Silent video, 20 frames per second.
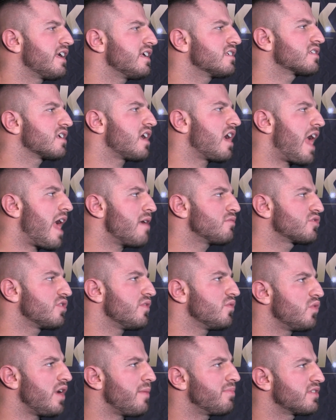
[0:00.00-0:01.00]
his
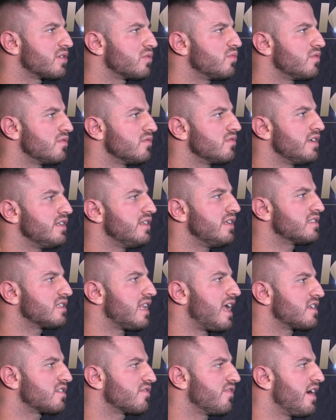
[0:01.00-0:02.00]
hamstring ripped in his
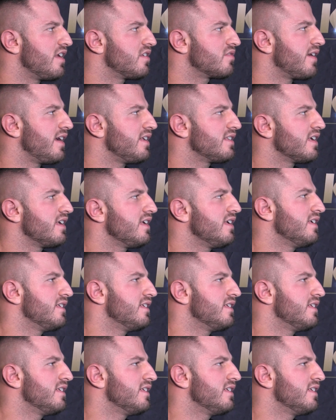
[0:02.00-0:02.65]
last fight, right?